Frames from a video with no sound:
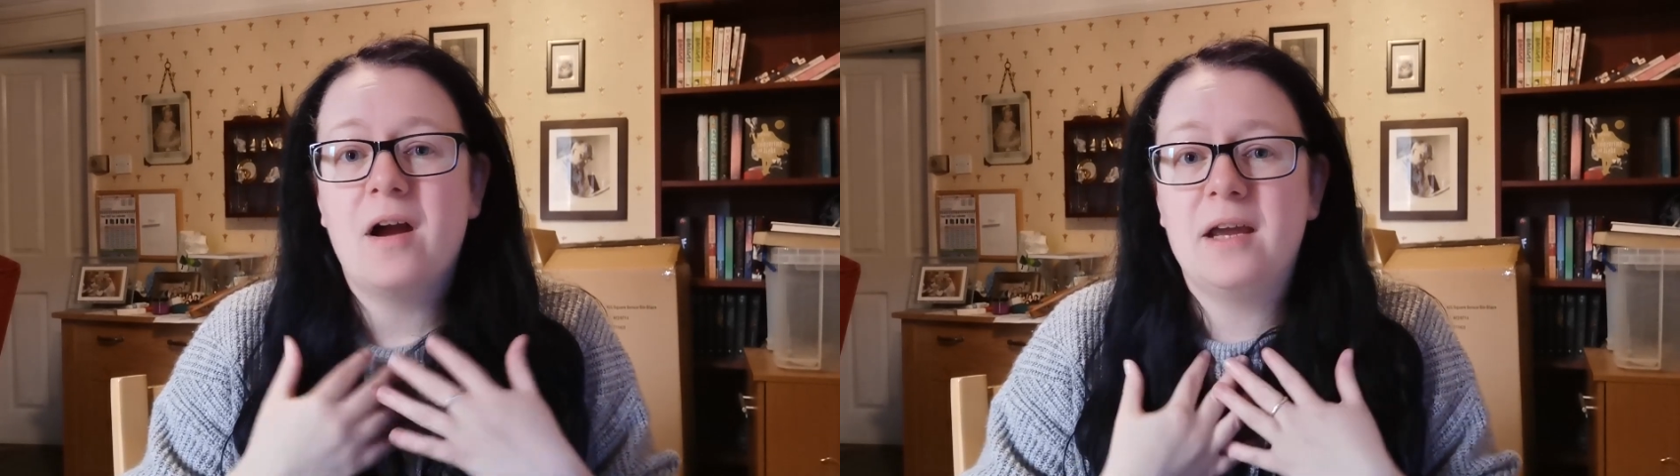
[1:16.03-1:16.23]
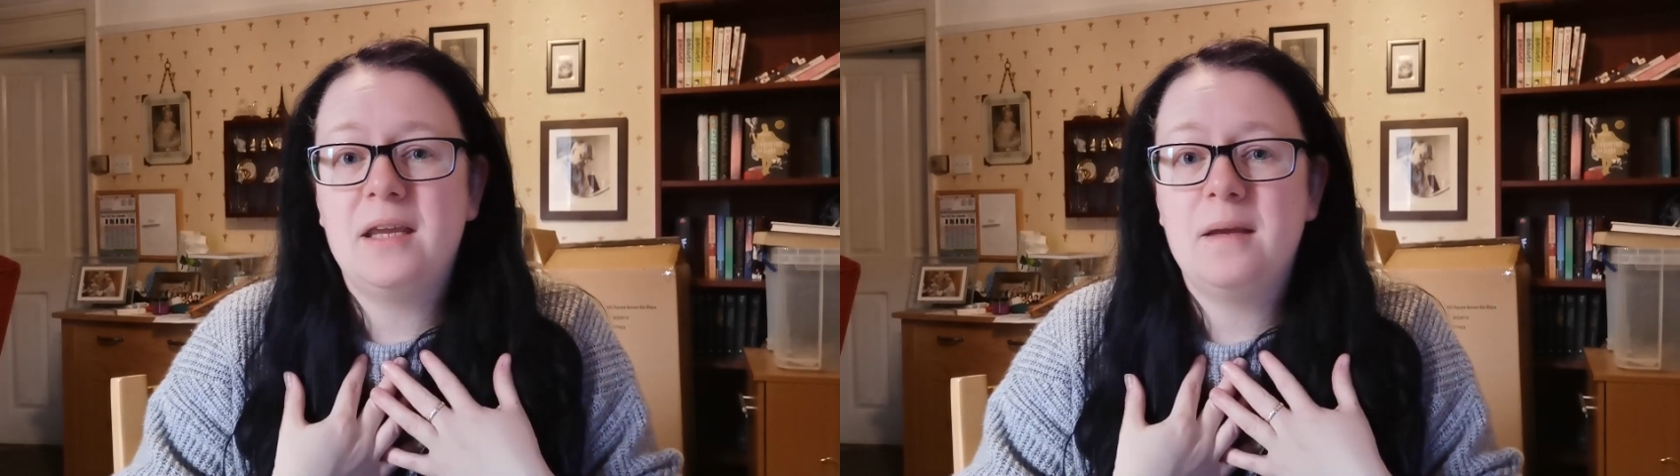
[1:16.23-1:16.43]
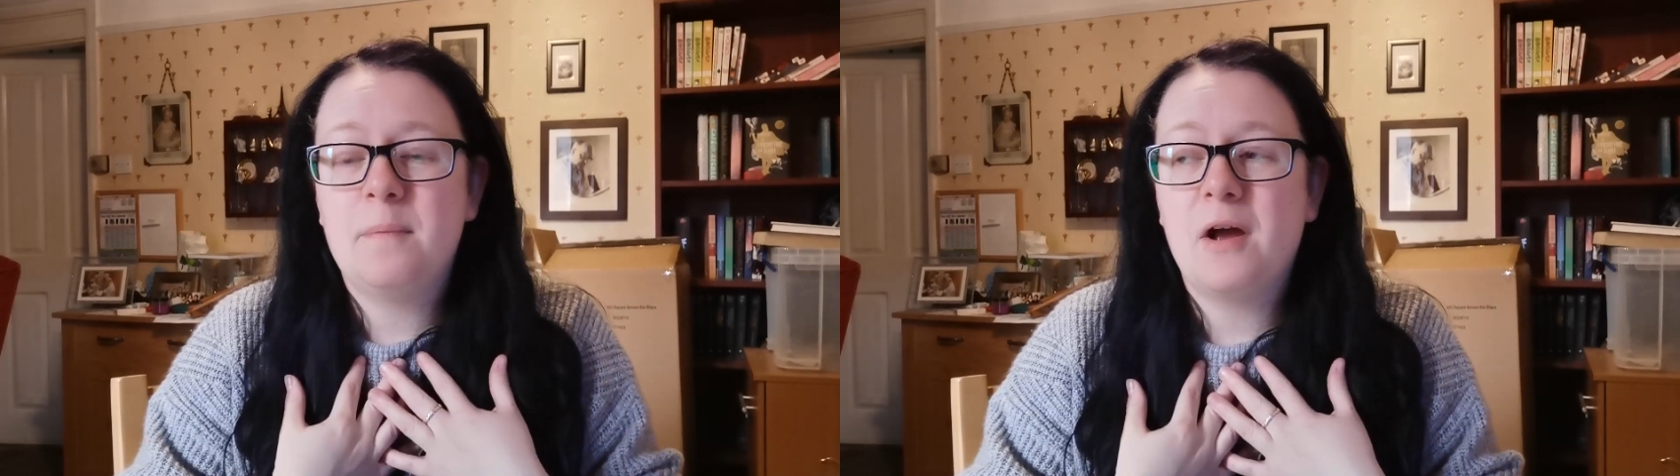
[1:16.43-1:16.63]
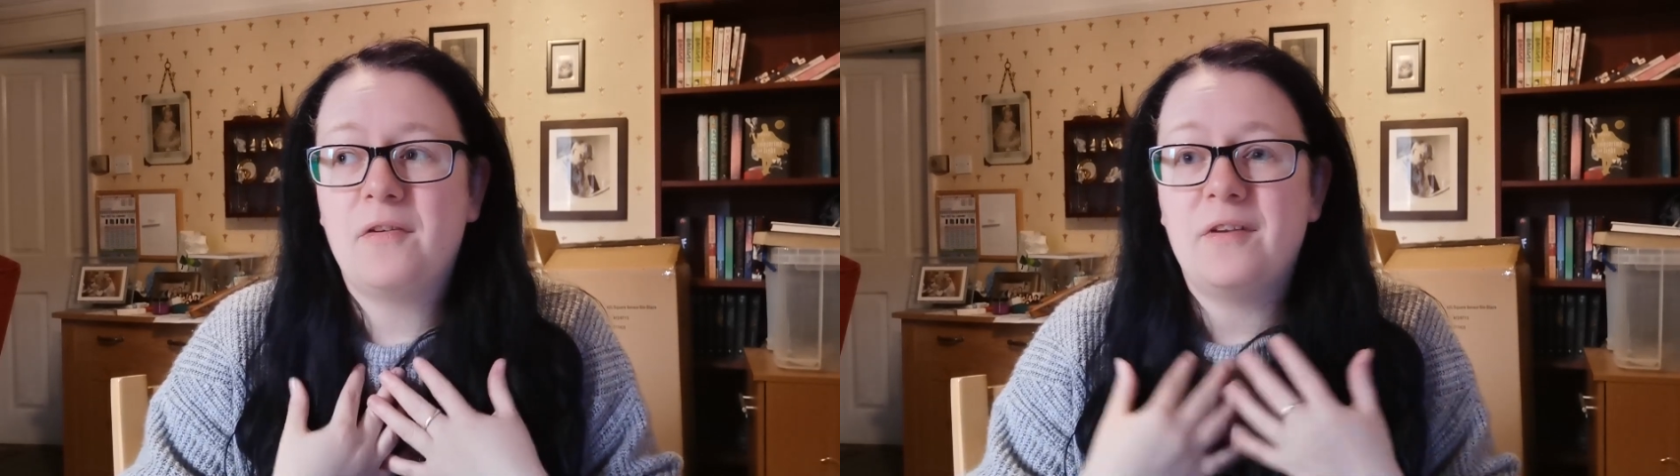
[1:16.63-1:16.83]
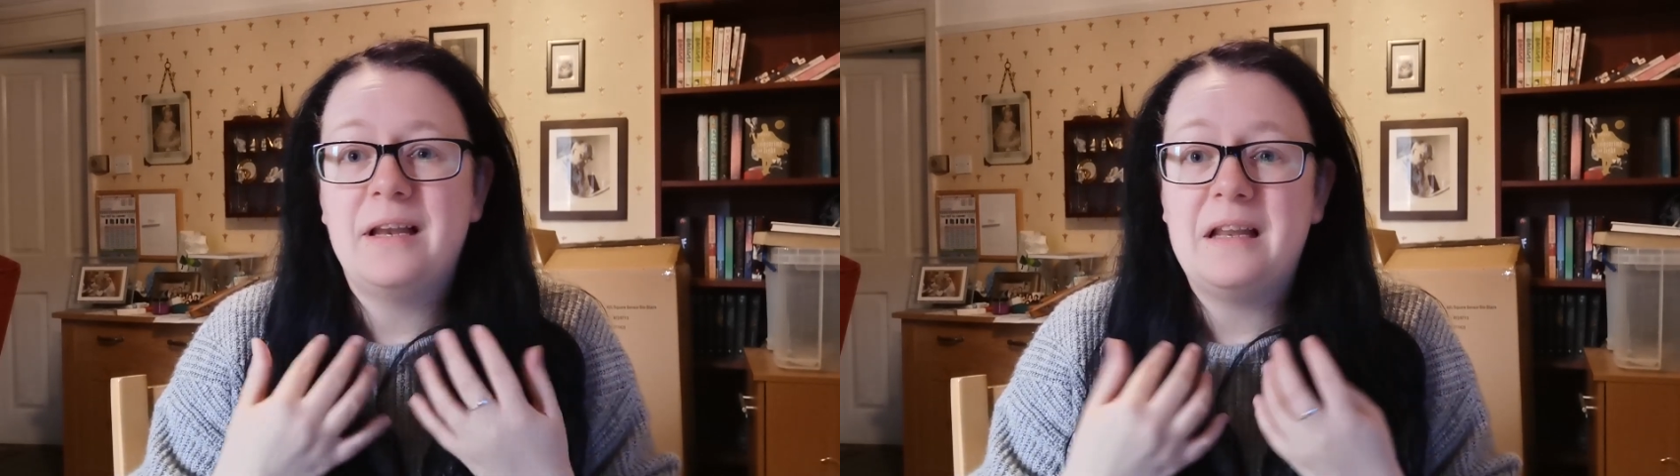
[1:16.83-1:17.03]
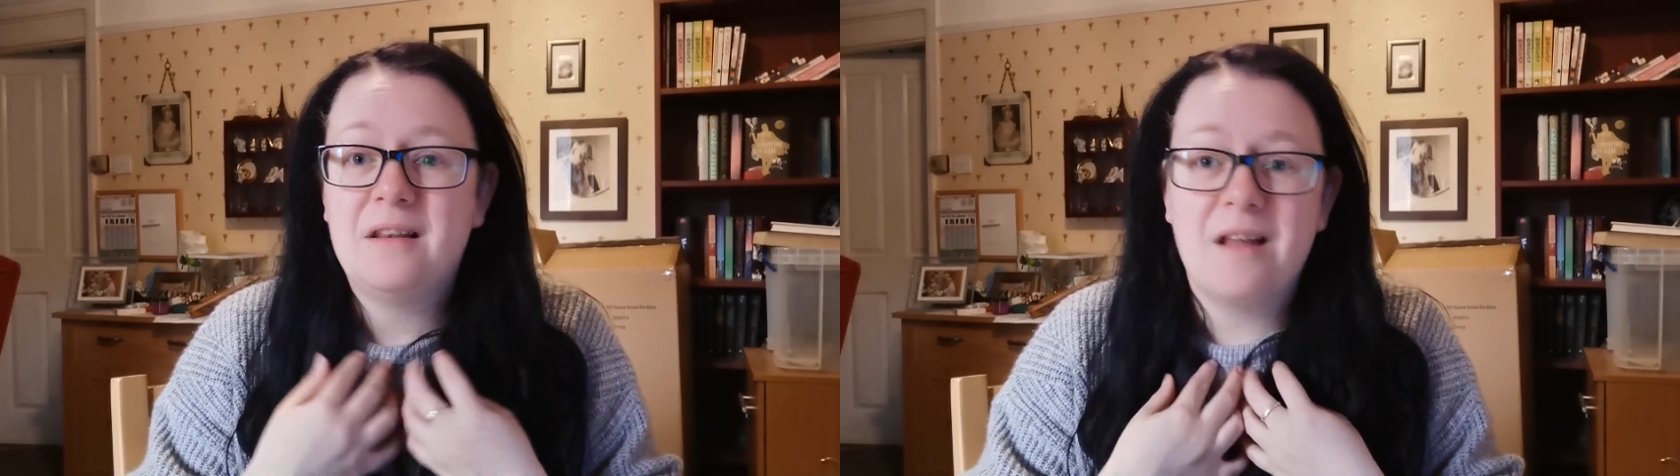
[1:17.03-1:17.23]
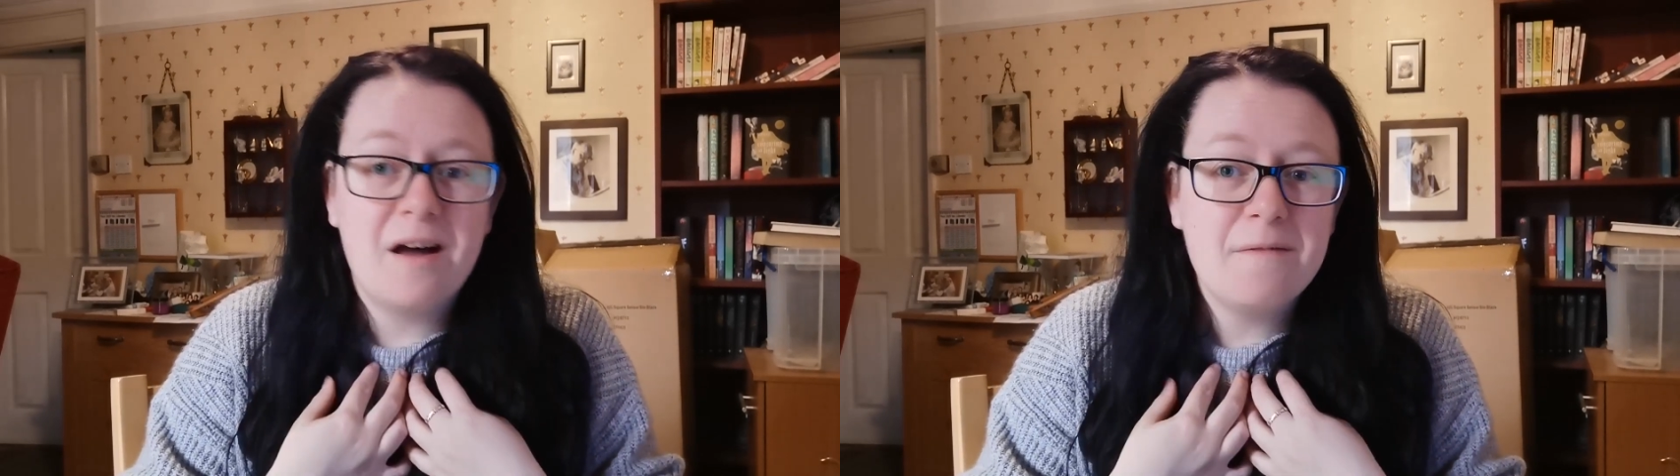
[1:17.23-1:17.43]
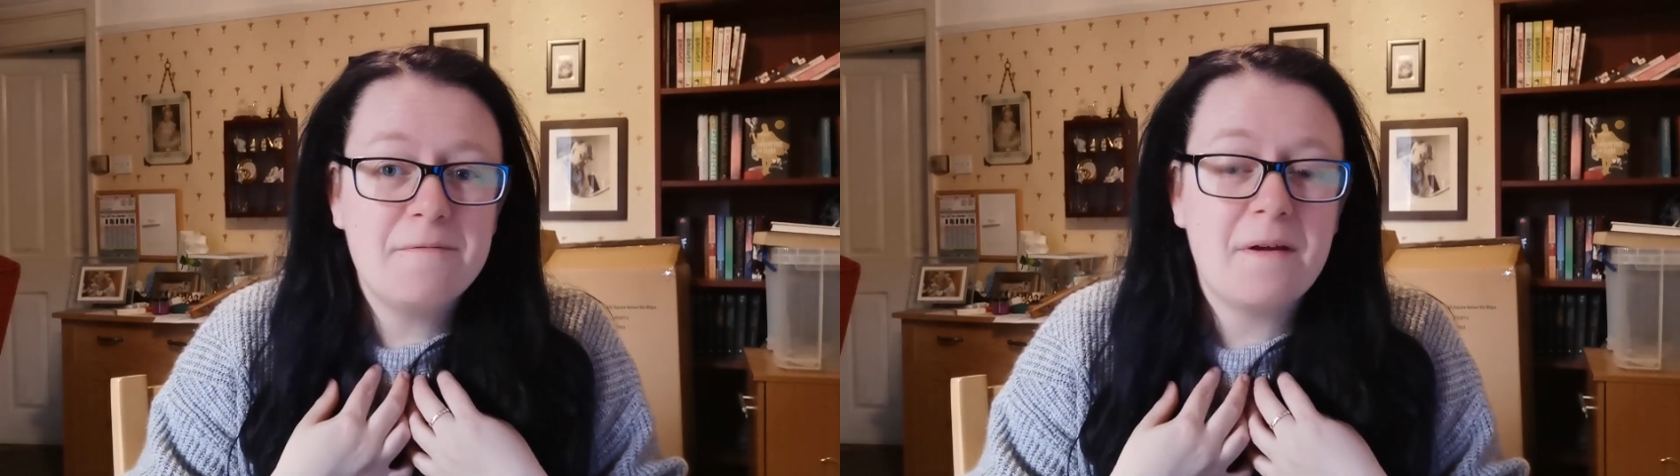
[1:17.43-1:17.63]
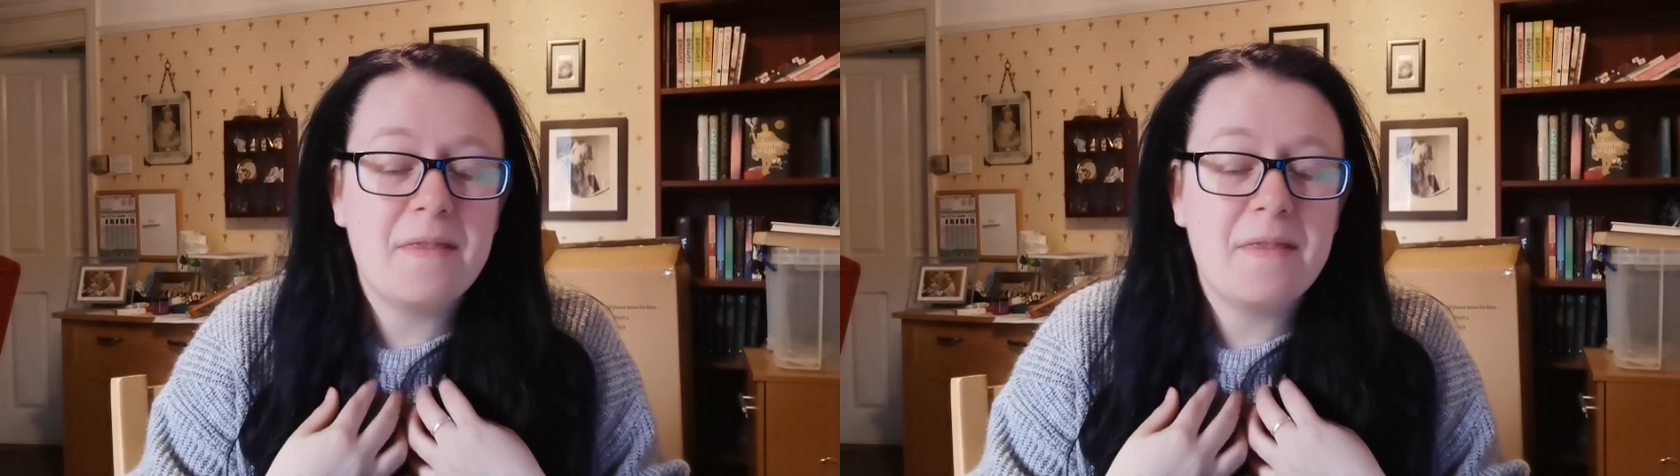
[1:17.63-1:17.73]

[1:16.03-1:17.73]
I personally love.